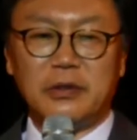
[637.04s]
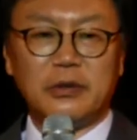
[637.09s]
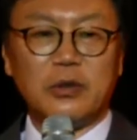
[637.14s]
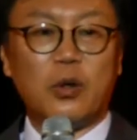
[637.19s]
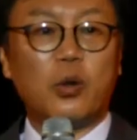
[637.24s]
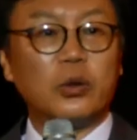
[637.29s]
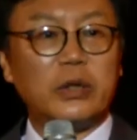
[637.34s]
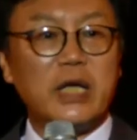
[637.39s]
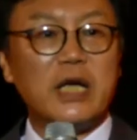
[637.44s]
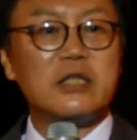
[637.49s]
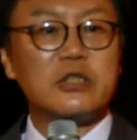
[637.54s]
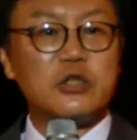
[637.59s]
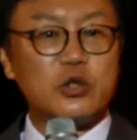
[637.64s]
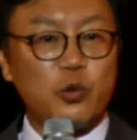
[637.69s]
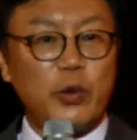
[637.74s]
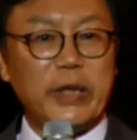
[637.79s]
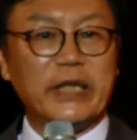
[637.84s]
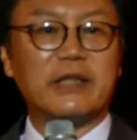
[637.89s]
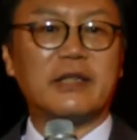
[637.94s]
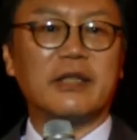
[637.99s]
the hotel
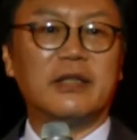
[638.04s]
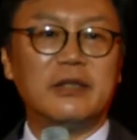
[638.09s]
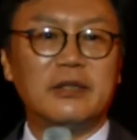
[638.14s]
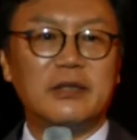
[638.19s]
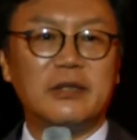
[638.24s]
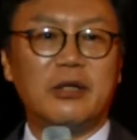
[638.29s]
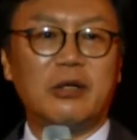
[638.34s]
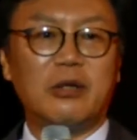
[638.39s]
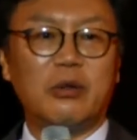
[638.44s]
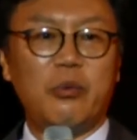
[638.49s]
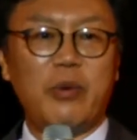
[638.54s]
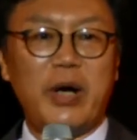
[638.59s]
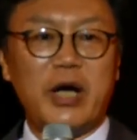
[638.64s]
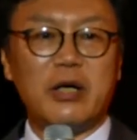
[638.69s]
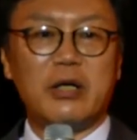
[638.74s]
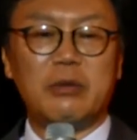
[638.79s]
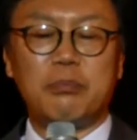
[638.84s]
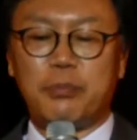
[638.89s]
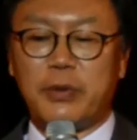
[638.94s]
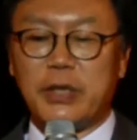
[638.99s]
suite
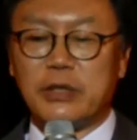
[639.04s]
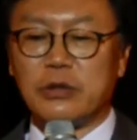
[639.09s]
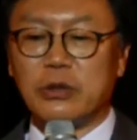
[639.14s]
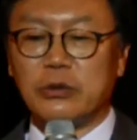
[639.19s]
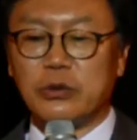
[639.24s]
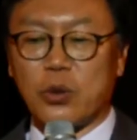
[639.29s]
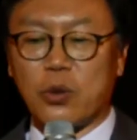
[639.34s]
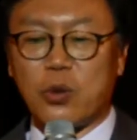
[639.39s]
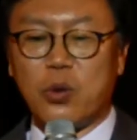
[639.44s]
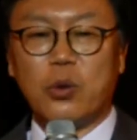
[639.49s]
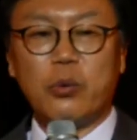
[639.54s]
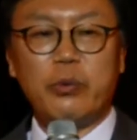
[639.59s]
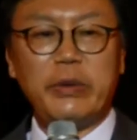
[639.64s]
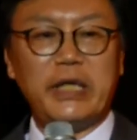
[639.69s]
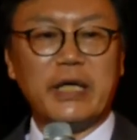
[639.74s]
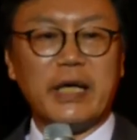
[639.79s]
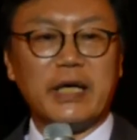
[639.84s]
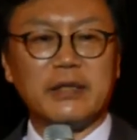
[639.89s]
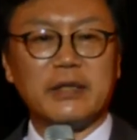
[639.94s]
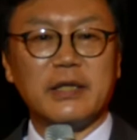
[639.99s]
where President
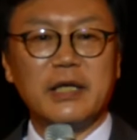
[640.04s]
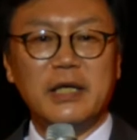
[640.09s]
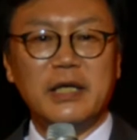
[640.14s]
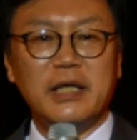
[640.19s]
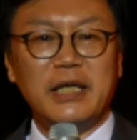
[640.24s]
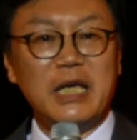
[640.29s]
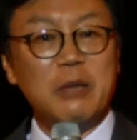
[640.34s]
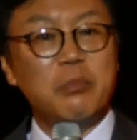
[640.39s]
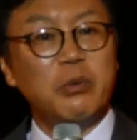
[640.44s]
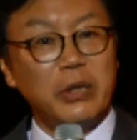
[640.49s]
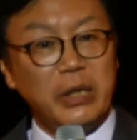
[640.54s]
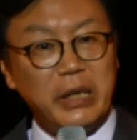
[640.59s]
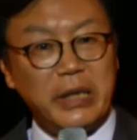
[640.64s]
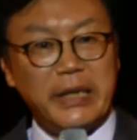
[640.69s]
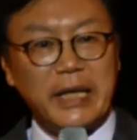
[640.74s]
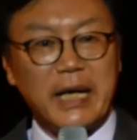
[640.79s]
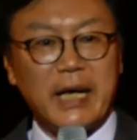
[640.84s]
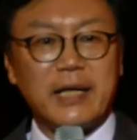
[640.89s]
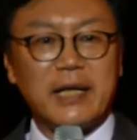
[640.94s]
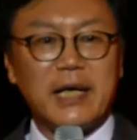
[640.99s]
Jokowi and Ibu
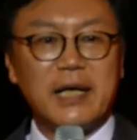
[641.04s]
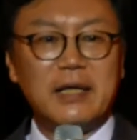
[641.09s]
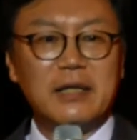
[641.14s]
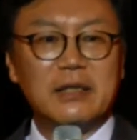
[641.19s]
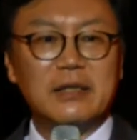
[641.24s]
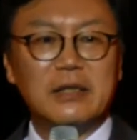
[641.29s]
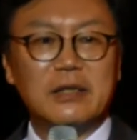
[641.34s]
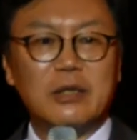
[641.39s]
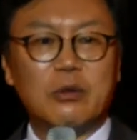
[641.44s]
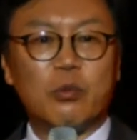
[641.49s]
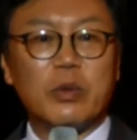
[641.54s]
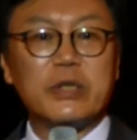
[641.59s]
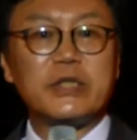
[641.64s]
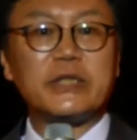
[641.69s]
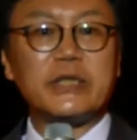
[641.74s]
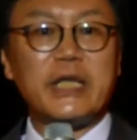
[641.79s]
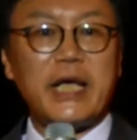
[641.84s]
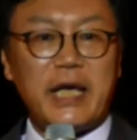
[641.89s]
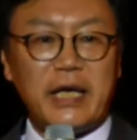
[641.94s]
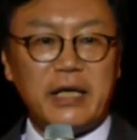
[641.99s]
Iriana were
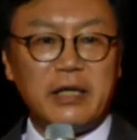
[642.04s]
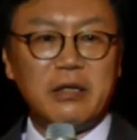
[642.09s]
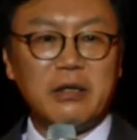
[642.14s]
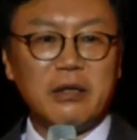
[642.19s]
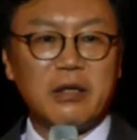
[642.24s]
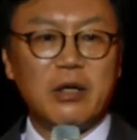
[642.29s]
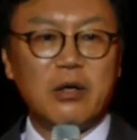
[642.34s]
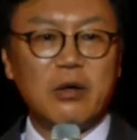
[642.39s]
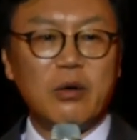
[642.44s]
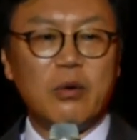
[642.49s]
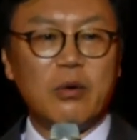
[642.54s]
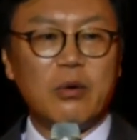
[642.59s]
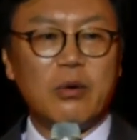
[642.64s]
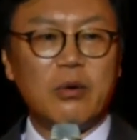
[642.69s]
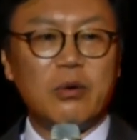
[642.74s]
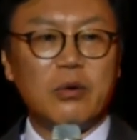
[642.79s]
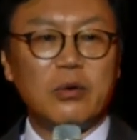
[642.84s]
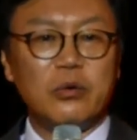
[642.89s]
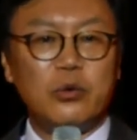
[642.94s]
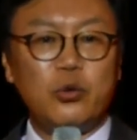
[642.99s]
staying
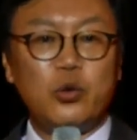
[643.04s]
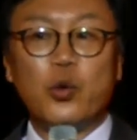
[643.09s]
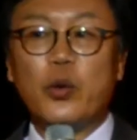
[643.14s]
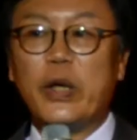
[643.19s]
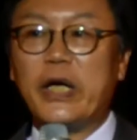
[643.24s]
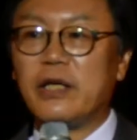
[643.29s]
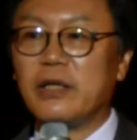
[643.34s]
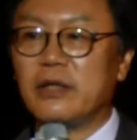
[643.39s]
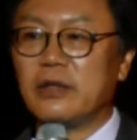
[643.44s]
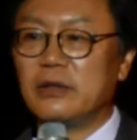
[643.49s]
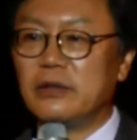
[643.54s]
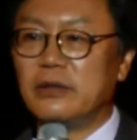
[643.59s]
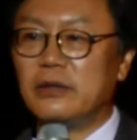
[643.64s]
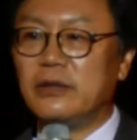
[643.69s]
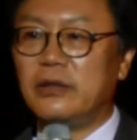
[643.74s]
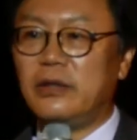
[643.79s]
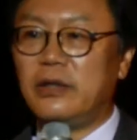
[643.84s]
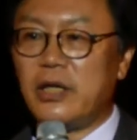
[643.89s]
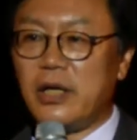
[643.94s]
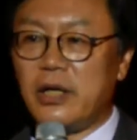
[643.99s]
during
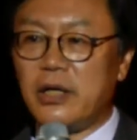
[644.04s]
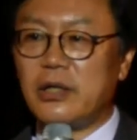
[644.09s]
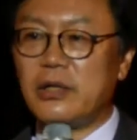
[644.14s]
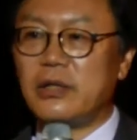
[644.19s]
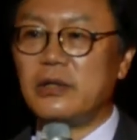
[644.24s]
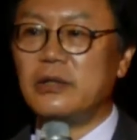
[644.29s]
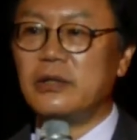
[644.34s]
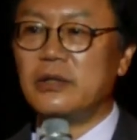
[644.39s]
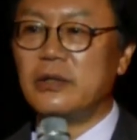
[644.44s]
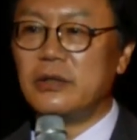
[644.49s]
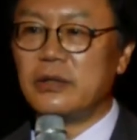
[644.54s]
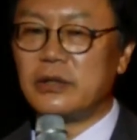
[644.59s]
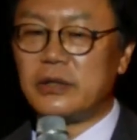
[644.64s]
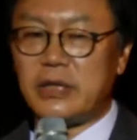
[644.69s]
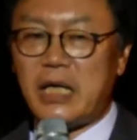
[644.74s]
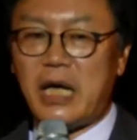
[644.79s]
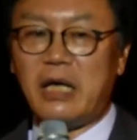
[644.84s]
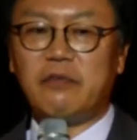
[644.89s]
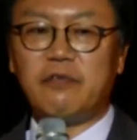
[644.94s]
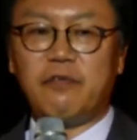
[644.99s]
their
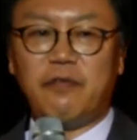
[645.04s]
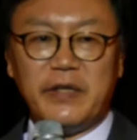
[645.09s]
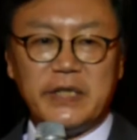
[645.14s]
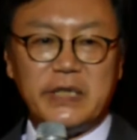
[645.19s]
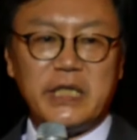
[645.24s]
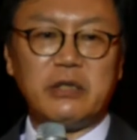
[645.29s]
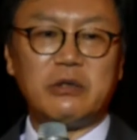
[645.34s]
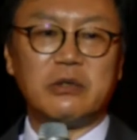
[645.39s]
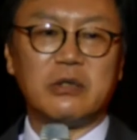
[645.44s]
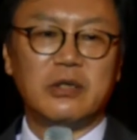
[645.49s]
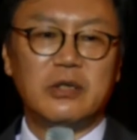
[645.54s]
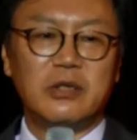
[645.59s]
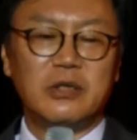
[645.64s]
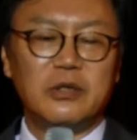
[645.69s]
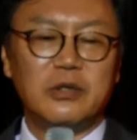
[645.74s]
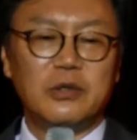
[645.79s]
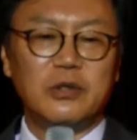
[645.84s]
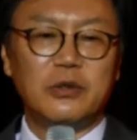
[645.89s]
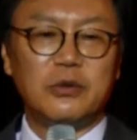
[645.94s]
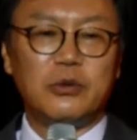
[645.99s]
state visit
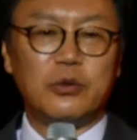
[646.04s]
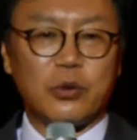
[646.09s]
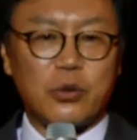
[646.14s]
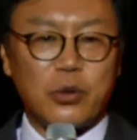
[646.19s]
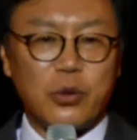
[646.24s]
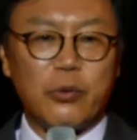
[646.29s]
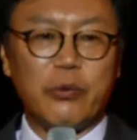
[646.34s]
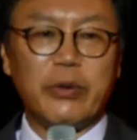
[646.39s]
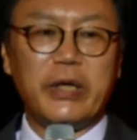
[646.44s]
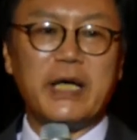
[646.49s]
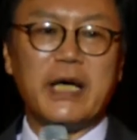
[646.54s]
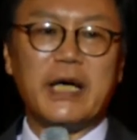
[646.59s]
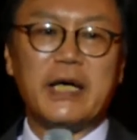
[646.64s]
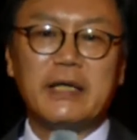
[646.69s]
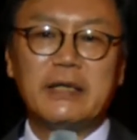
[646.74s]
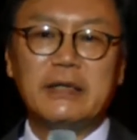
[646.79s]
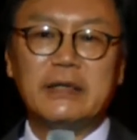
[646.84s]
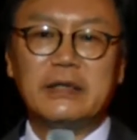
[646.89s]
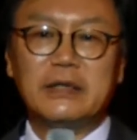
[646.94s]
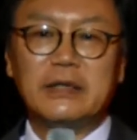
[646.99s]
to
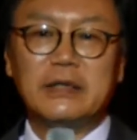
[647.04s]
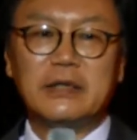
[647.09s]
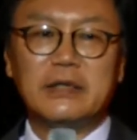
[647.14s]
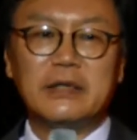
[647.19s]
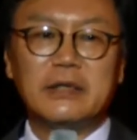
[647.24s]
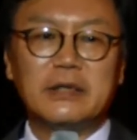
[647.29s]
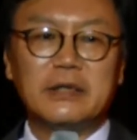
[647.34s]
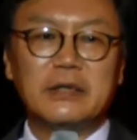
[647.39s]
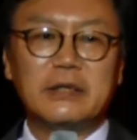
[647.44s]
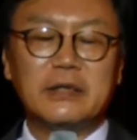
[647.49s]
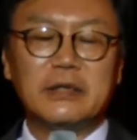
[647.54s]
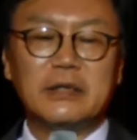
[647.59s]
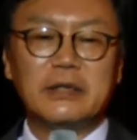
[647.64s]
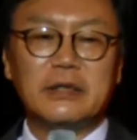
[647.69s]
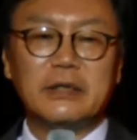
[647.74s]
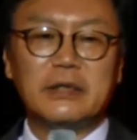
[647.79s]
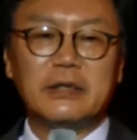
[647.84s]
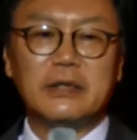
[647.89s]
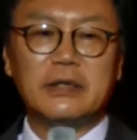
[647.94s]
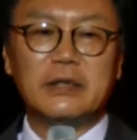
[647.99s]
Korea
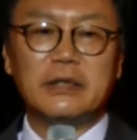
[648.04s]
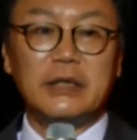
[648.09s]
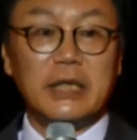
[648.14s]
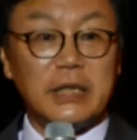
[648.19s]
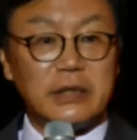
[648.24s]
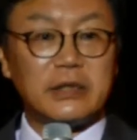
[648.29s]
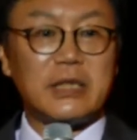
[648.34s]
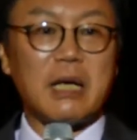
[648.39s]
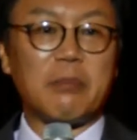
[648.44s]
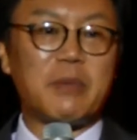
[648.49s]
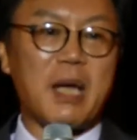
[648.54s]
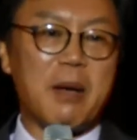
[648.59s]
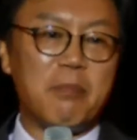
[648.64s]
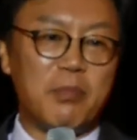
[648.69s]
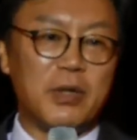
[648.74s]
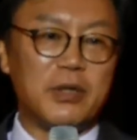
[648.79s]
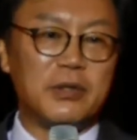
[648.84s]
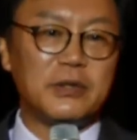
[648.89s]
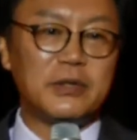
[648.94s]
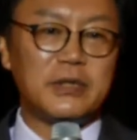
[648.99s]
this
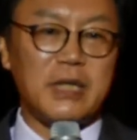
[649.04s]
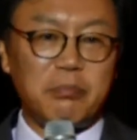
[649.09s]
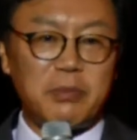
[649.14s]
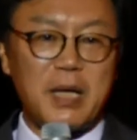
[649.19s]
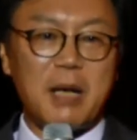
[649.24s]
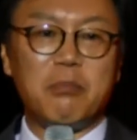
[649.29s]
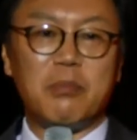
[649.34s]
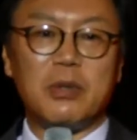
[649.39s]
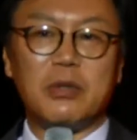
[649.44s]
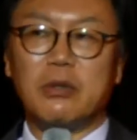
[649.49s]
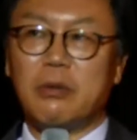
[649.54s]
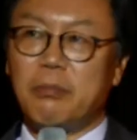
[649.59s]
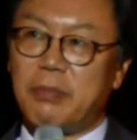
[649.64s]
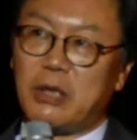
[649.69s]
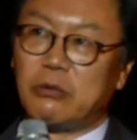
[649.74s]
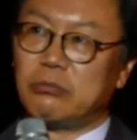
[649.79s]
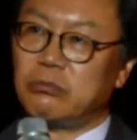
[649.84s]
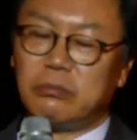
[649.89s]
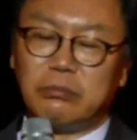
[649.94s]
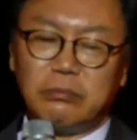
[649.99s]
September
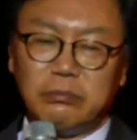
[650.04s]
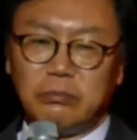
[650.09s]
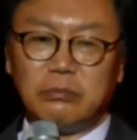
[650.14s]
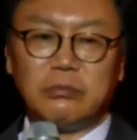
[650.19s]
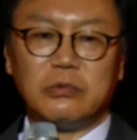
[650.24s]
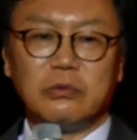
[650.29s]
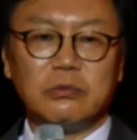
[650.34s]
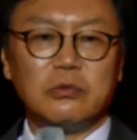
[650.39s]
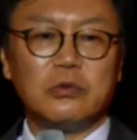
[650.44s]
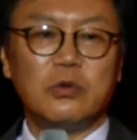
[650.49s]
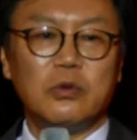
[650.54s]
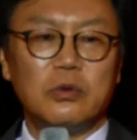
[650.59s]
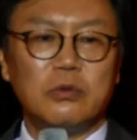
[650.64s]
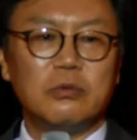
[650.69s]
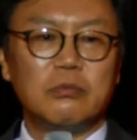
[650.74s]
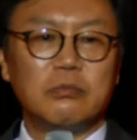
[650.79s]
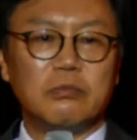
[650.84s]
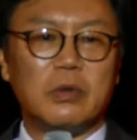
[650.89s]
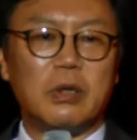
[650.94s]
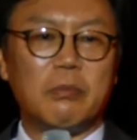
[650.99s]

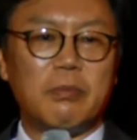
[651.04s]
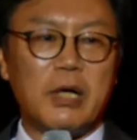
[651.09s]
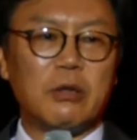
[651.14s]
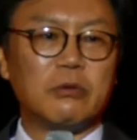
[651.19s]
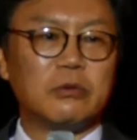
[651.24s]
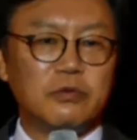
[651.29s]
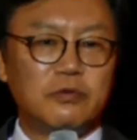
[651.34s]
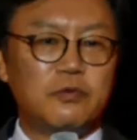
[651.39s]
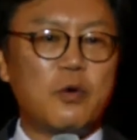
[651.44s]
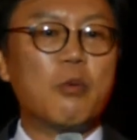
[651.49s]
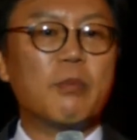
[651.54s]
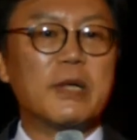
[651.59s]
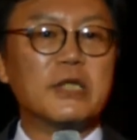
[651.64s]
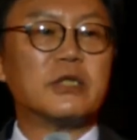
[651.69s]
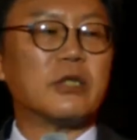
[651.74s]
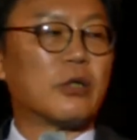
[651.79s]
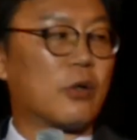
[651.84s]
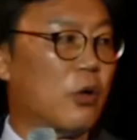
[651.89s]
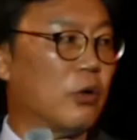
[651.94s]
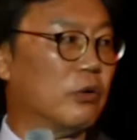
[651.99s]
about 4
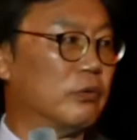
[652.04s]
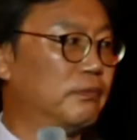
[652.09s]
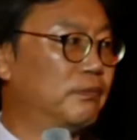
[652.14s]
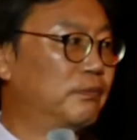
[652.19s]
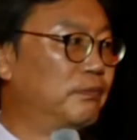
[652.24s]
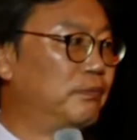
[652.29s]
months ago.